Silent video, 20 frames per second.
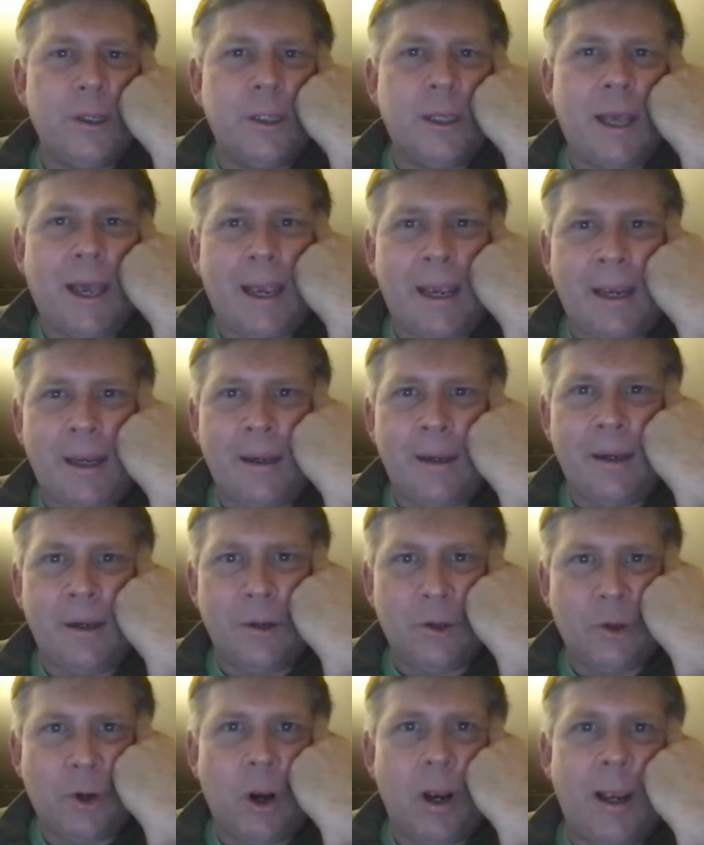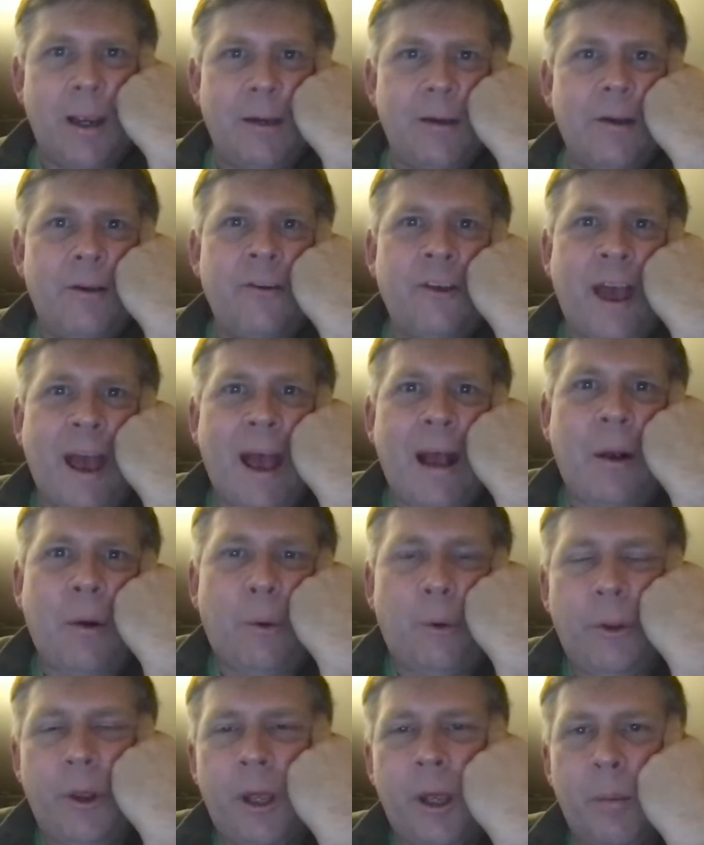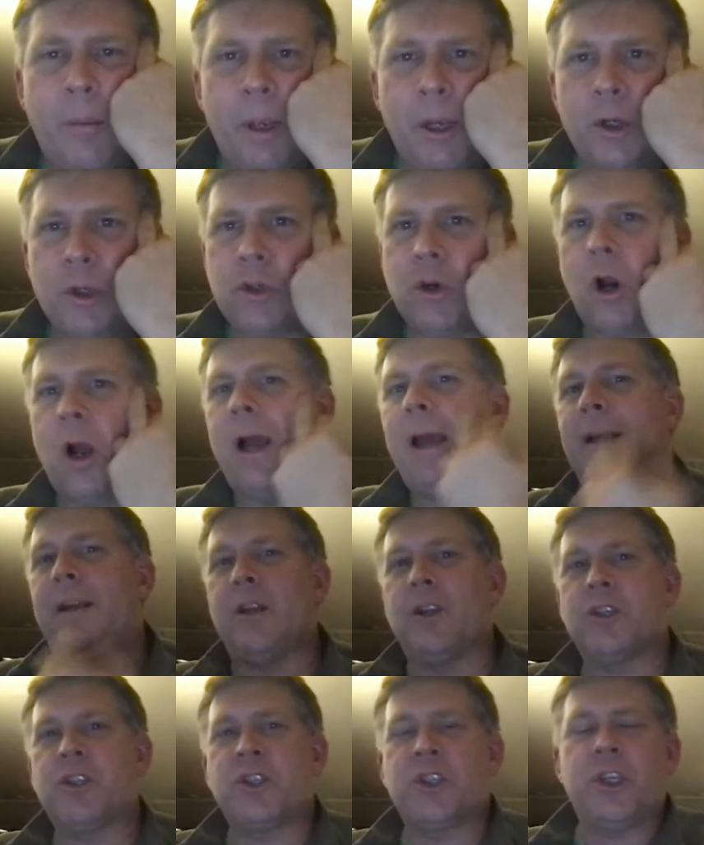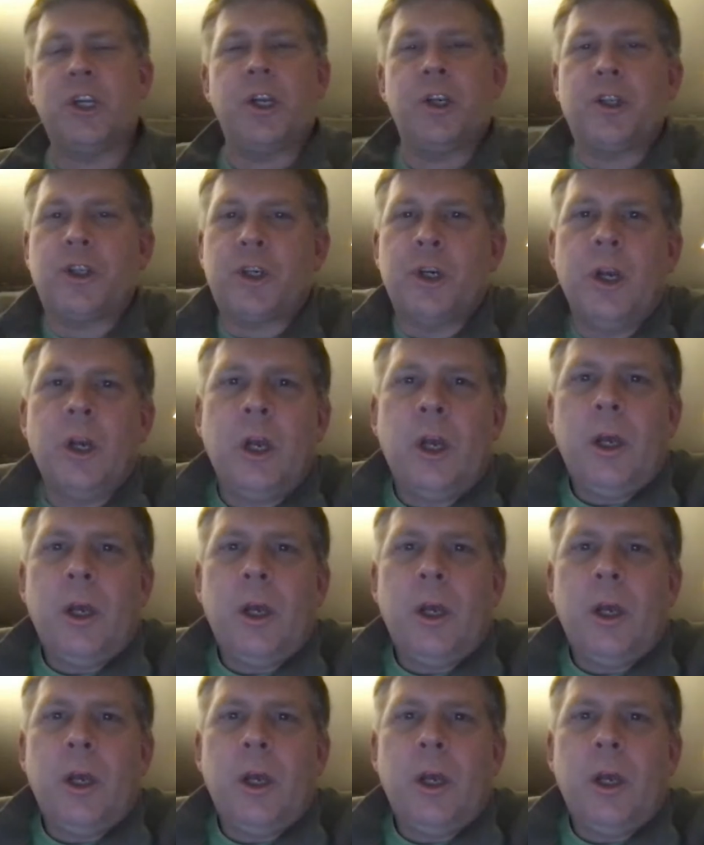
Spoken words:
gained in trying to tackle them, in trying to stitch